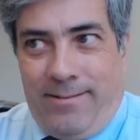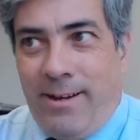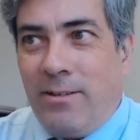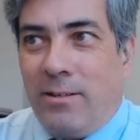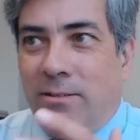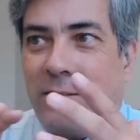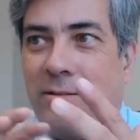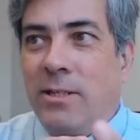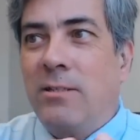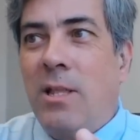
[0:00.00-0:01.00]
Right? It's
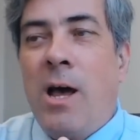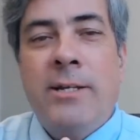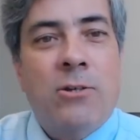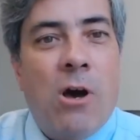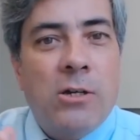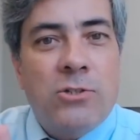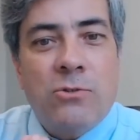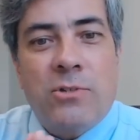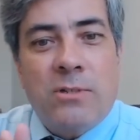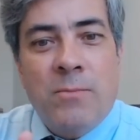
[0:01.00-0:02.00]
a six-line talk
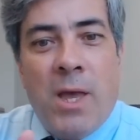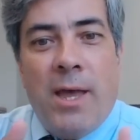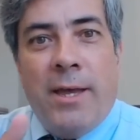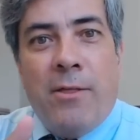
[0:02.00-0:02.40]
show system.